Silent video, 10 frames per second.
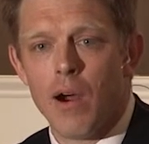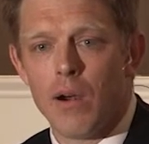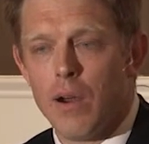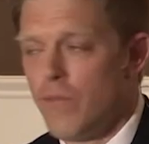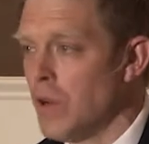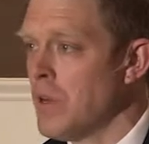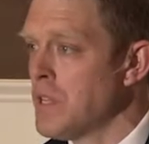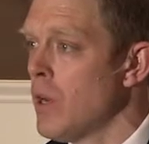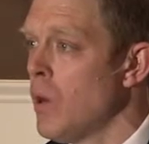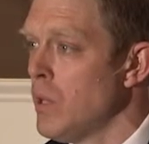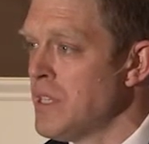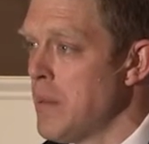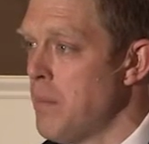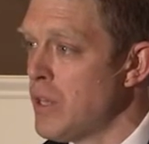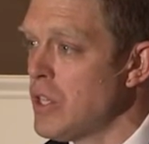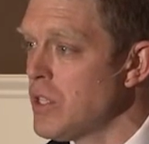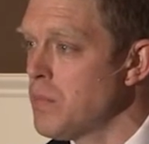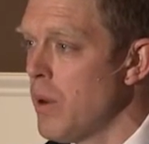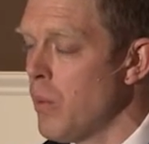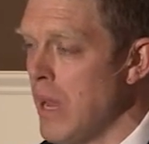Our fundraising goal is ambitious,
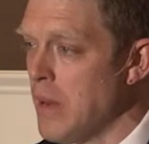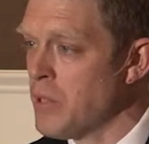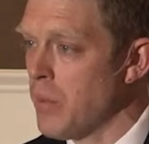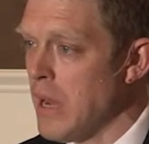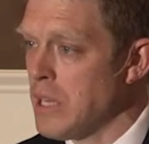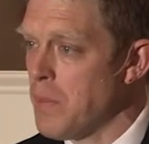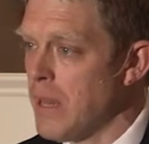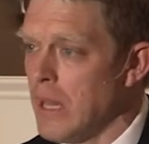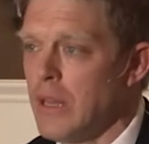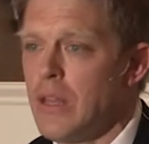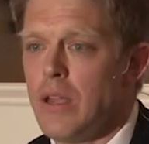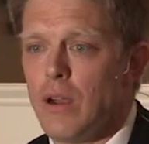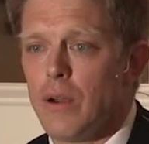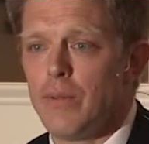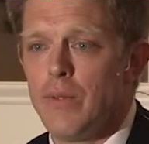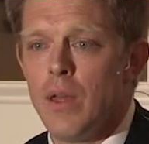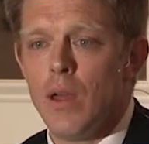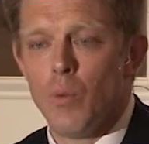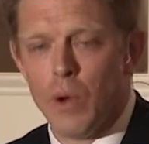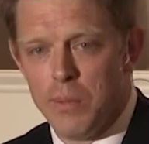but we aim to raise by the end of the year
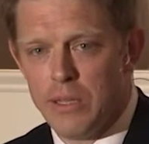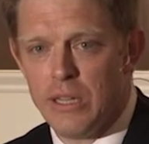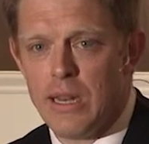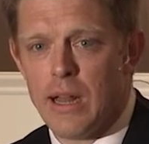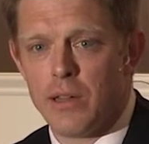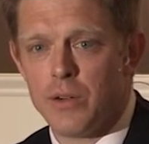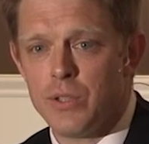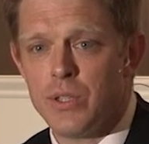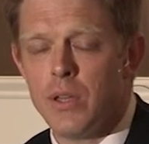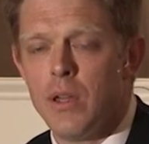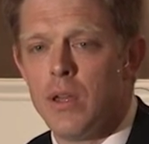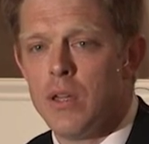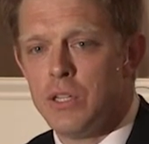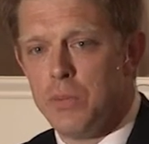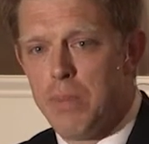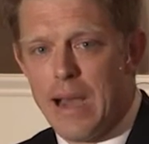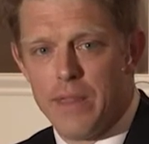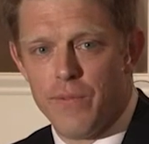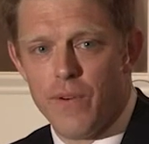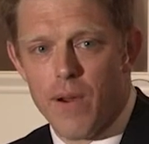$1 million to buy
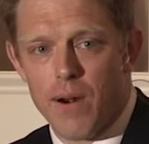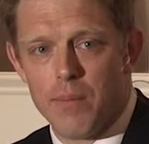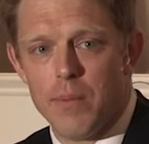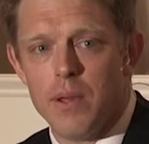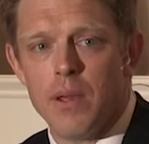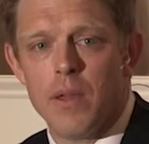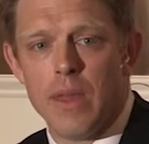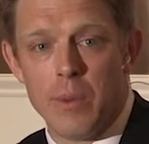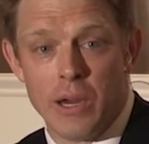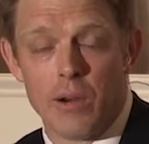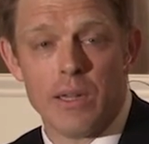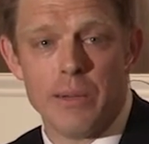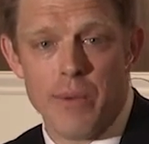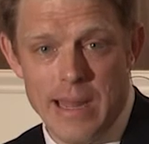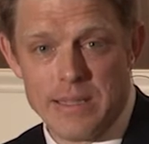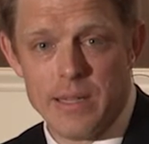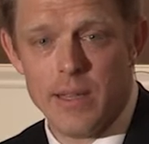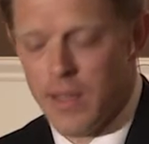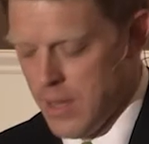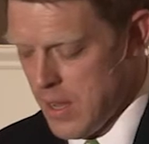the farm that we currently rent.
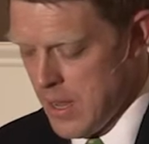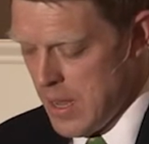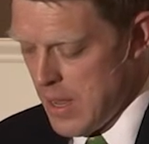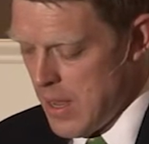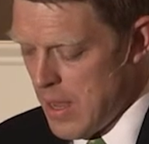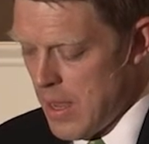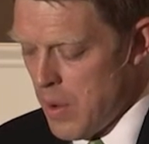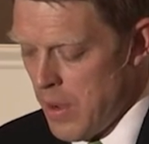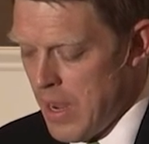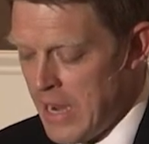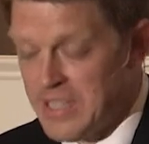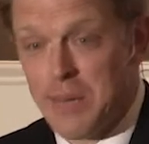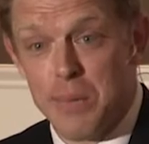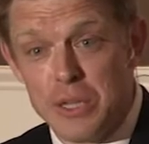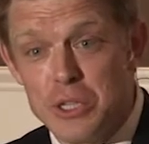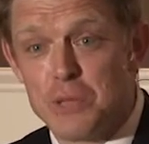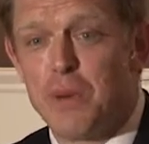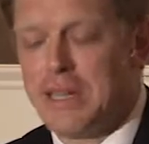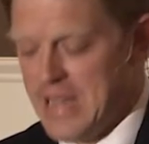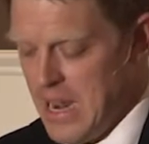It's ambitious
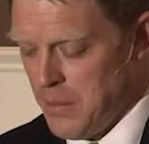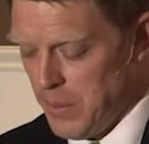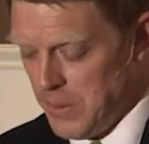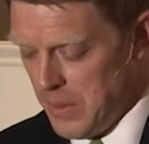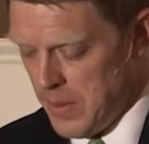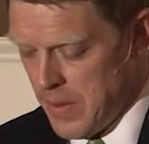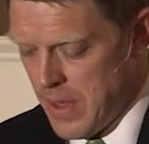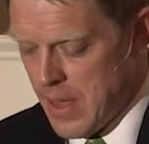but attainable,